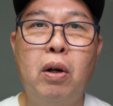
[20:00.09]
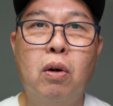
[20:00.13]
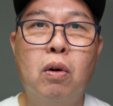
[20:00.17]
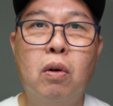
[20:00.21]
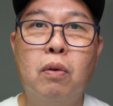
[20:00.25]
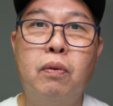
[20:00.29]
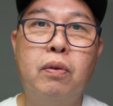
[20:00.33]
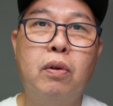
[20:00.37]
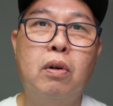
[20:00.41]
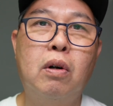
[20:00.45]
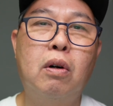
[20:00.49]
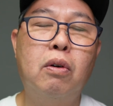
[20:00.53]

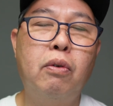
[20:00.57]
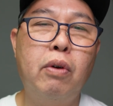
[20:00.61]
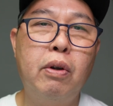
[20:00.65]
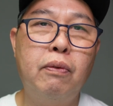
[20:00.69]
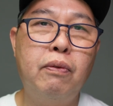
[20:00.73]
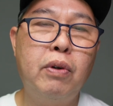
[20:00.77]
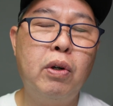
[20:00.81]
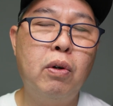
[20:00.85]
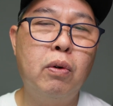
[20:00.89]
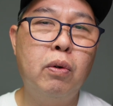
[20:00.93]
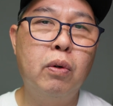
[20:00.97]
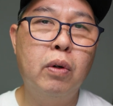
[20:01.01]
overall
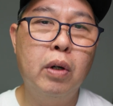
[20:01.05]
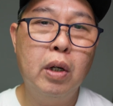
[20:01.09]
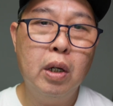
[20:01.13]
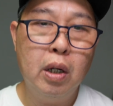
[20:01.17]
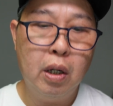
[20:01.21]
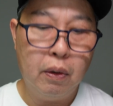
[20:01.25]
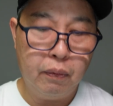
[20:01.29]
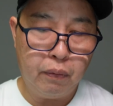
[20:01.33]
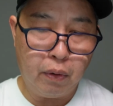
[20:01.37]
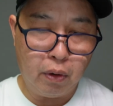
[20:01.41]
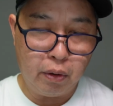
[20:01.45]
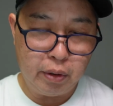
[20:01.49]
review
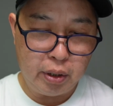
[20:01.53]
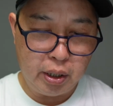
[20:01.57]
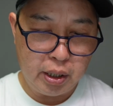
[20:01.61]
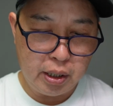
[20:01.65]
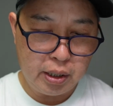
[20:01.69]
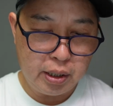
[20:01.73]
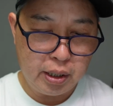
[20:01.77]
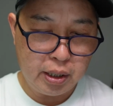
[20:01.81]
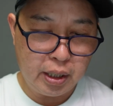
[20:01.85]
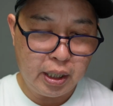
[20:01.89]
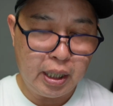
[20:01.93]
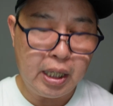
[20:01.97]
for
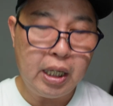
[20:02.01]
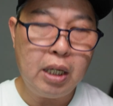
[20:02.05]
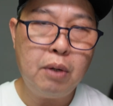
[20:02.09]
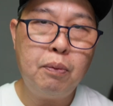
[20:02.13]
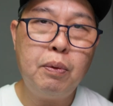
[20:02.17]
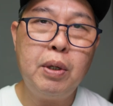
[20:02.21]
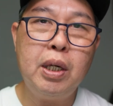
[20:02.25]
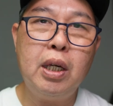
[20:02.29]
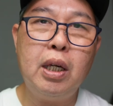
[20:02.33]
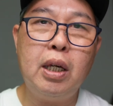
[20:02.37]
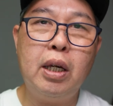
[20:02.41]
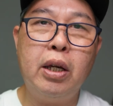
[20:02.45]
this
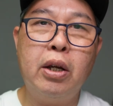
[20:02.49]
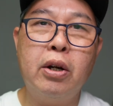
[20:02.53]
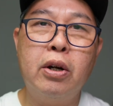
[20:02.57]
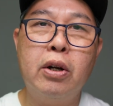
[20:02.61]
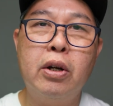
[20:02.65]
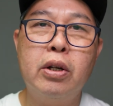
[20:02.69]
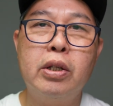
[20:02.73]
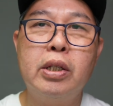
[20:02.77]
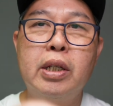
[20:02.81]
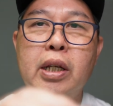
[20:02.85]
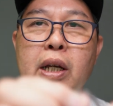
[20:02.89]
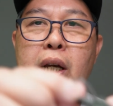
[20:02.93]

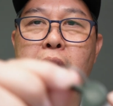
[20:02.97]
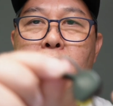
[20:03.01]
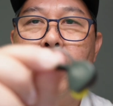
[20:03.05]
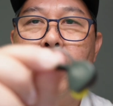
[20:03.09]
Kiwiears